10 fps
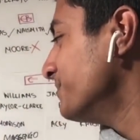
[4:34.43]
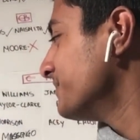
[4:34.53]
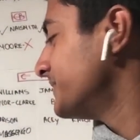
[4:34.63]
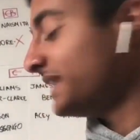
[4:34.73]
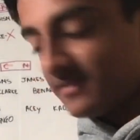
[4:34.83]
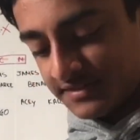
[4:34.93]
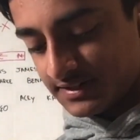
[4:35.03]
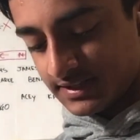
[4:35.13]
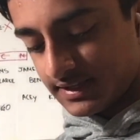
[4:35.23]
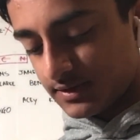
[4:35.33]

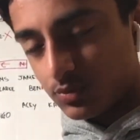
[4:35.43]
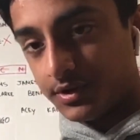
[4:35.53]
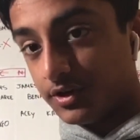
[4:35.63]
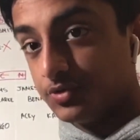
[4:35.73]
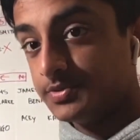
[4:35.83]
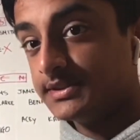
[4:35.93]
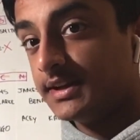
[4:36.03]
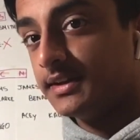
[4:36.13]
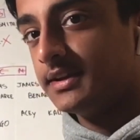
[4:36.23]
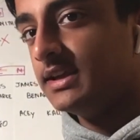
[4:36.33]
Definitely
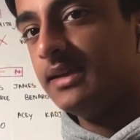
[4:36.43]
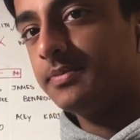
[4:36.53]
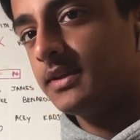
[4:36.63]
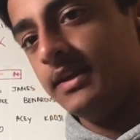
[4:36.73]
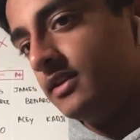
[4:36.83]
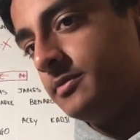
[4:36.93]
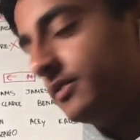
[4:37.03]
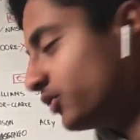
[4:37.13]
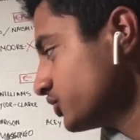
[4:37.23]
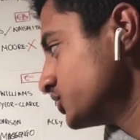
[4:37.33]
100% a keep. He has been
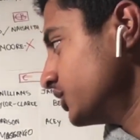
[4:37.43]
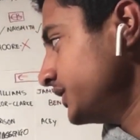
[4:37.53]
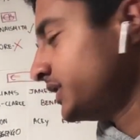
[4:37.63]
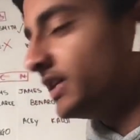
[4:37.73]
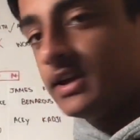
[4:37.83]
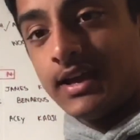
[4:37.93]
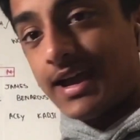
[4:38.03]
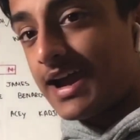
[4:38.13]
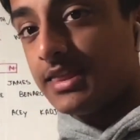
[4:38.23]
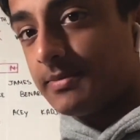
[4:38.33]
rock solid
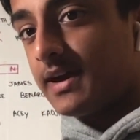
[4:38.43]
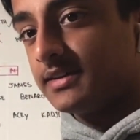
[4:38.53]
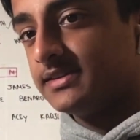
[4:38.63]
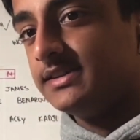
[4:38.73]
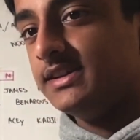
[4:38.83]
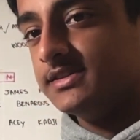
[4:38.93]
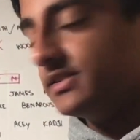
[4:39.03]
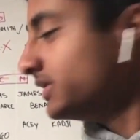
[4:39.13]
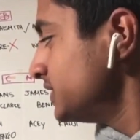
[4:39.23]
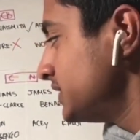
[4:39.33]
at the back of the
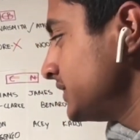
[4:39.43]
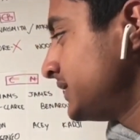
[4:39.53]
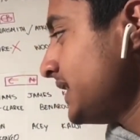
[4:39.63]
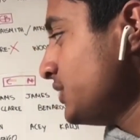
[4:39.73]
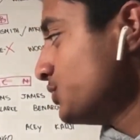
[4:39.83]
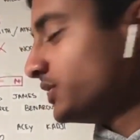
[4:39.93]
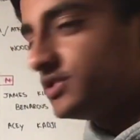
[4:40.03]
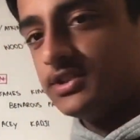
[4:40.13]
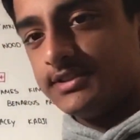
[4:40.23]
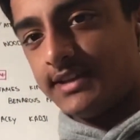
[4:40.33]
season. Kane
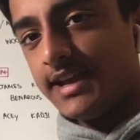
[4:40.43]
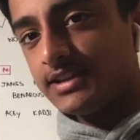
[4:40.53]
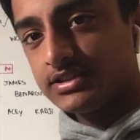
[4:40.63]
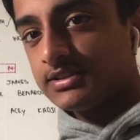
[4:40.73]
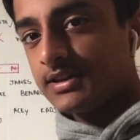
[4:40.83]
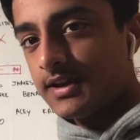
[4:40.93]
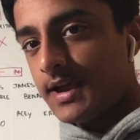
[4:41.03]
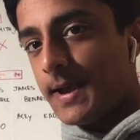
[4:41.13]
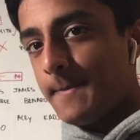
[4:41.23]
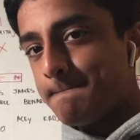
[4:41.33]
Wilson is next,
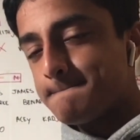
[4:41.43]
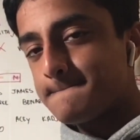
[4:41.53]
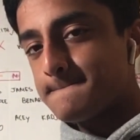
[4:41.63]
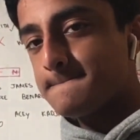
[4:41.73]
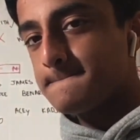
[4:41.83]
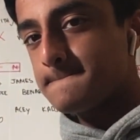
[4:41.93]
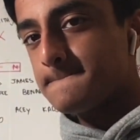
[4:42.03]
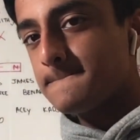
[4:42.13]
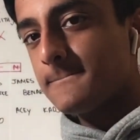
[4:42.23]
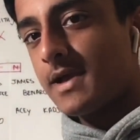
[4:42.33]
and
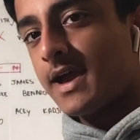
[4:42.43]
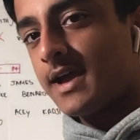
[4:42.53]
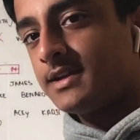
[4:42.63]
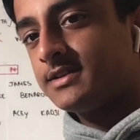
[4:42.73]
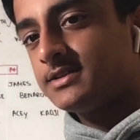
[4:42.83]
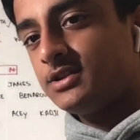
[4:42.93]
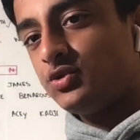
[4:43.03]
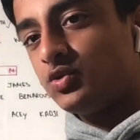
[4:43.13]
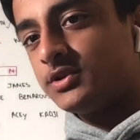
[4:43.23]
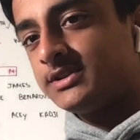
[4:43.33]

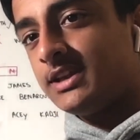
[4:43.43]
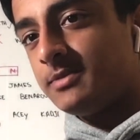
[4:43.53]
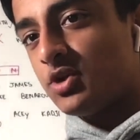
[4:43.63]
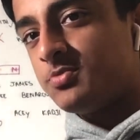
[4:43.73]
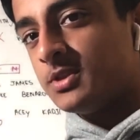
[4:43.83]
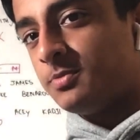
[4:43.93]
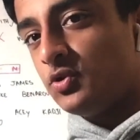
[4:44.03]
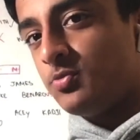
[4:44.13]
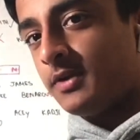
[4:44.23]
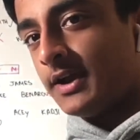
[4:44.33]
you will see me open the
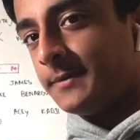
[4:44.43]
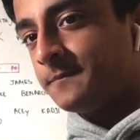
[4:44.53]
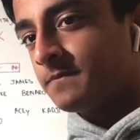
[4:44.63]
blue pen.